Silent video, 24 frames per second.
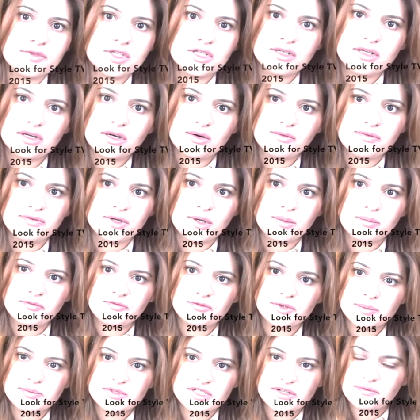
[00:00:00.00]
you know from
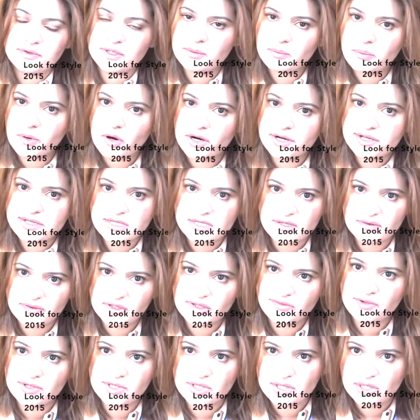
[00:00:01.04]
from different parts of
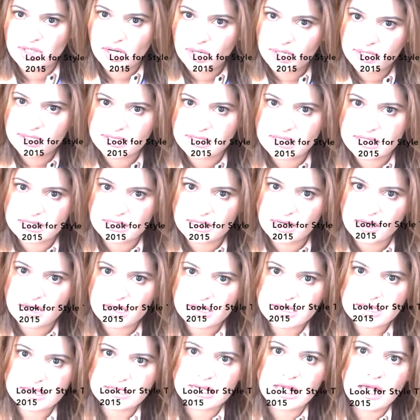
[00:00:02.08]
even United
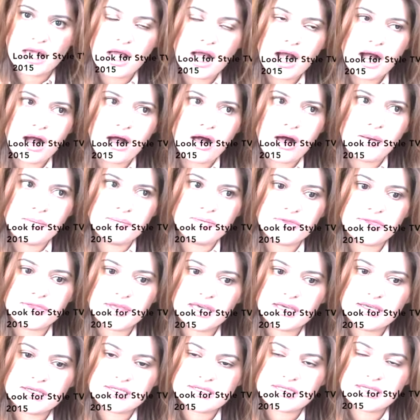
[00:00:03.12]
States, um,
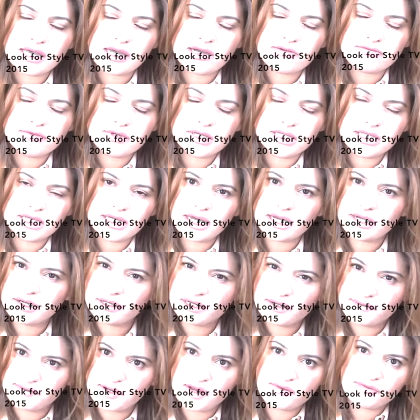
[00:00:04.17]
things that really I could have